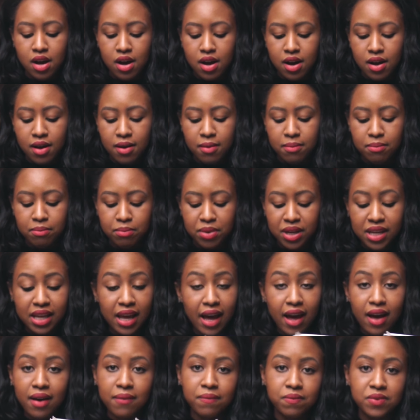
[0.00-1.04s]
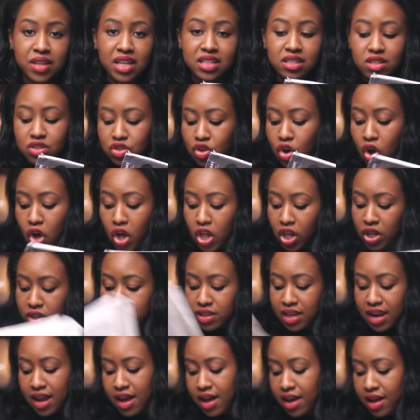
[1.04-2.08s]
But yeah, this is all
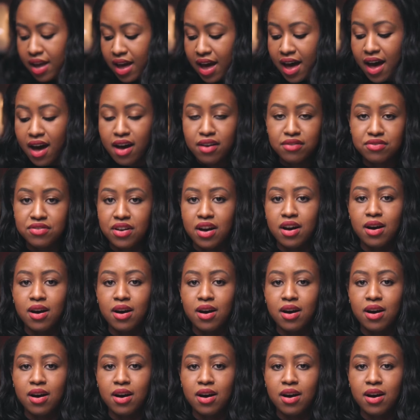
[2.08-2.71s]
that I have.